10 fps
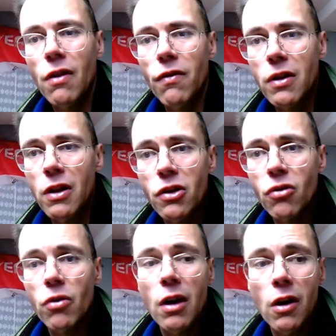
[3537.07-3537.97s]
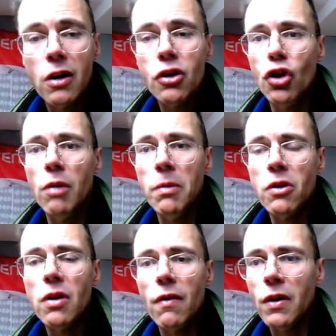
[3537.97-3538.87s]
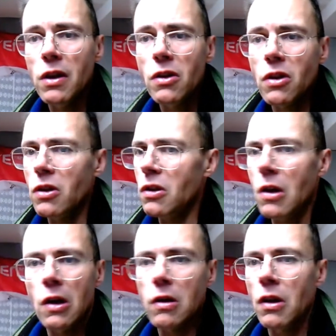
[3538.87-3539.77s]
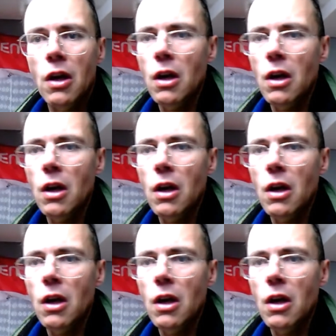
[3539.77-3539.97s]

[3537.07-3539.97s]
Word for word: stuff like this through the hardship and stuff like this this is not